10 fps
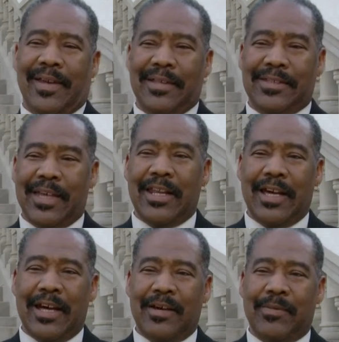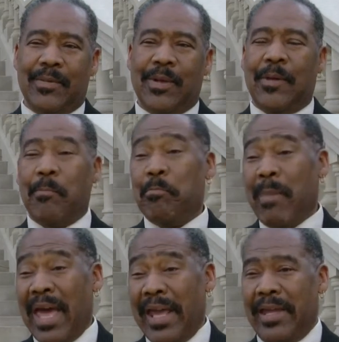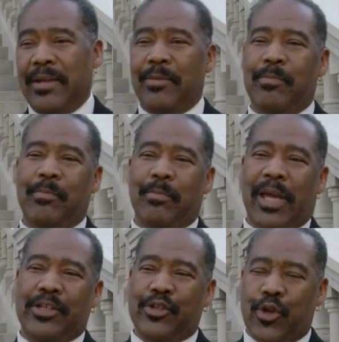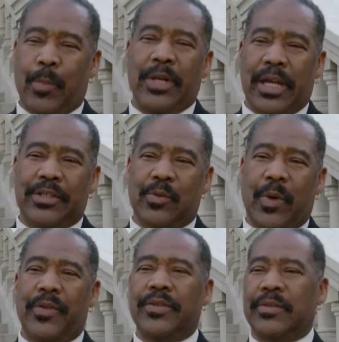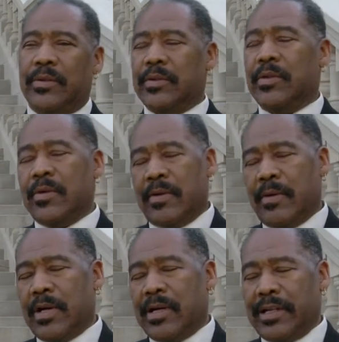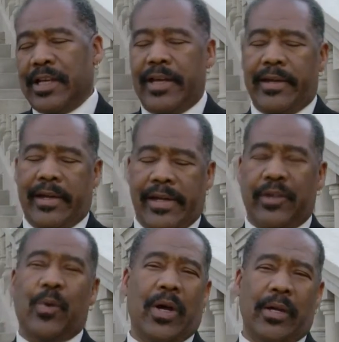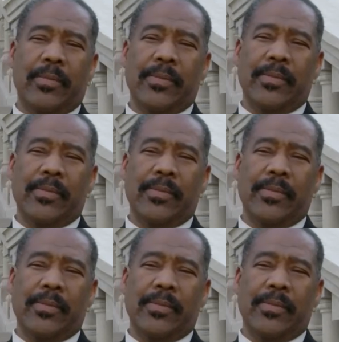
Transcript: instead of may make determination whether it's a, a, a hate crime.